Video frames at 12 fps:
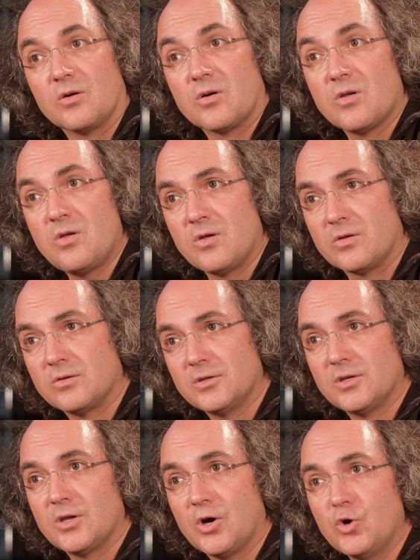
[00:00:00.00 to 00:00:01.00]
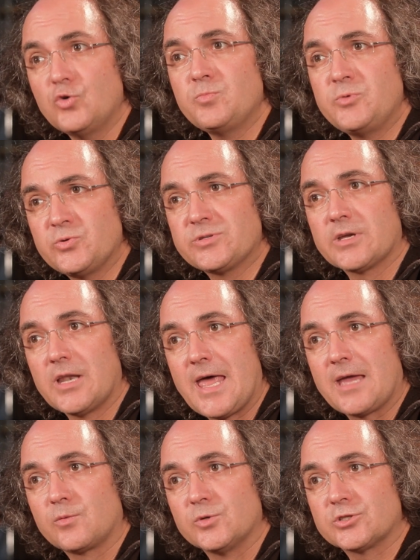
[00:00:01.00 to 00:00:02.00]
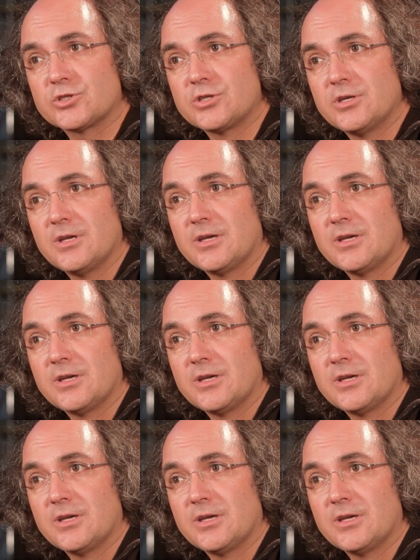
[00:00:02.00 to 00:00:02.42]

or her own musical language,